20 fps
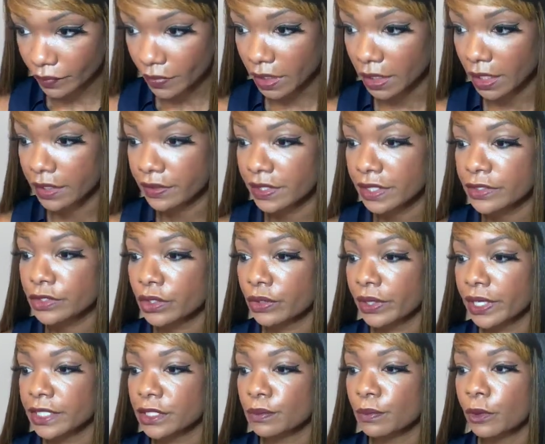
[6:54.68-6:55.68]
this
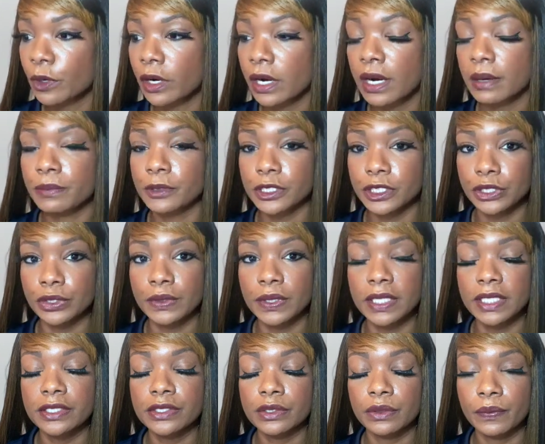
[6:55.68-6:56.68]
creates more
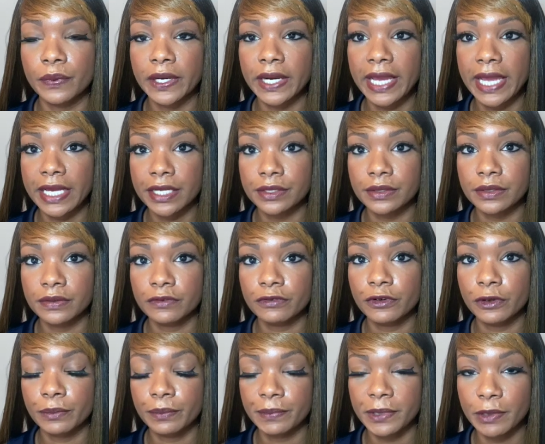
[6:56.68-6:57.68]
opportunities
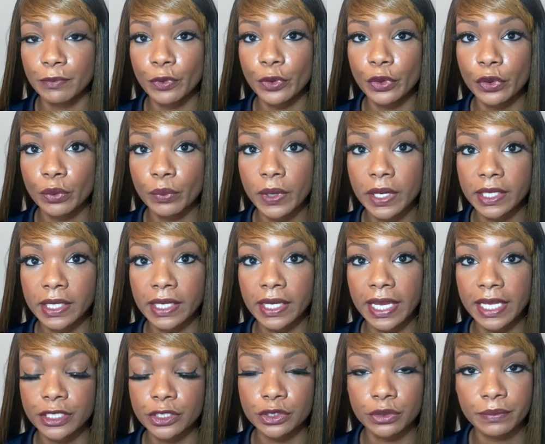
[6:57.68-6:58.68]
for people who want to
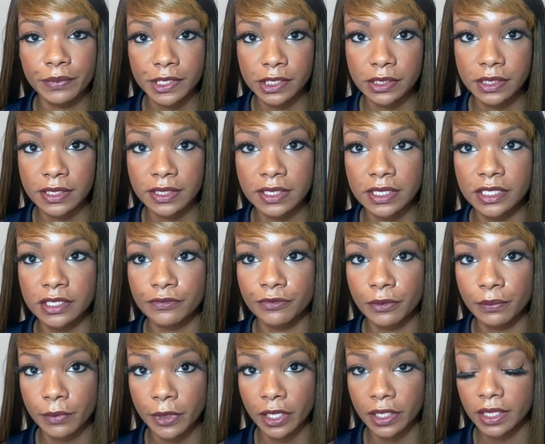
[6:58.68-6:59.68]
enter business in
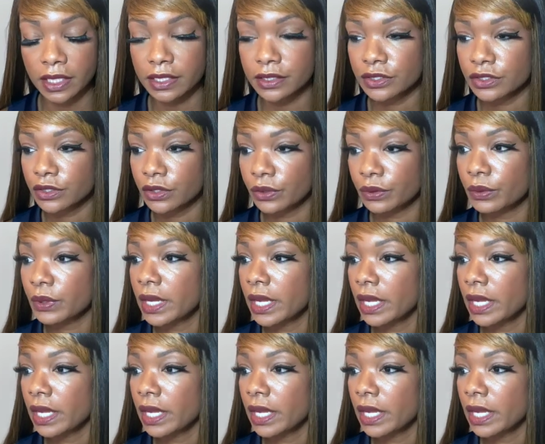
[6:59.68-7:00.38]
different markets. So